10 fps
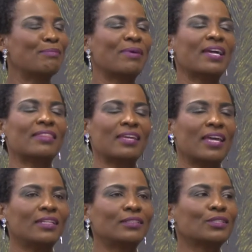And by
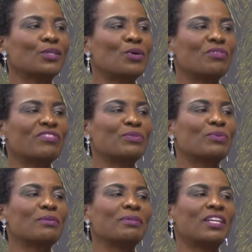then,
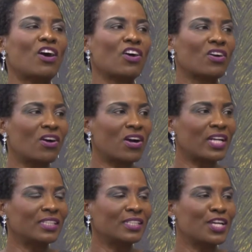COVID will be long
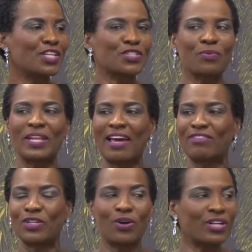gone. So we'll
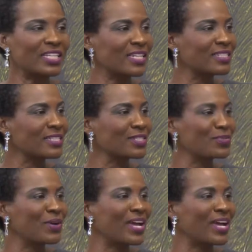have an audience as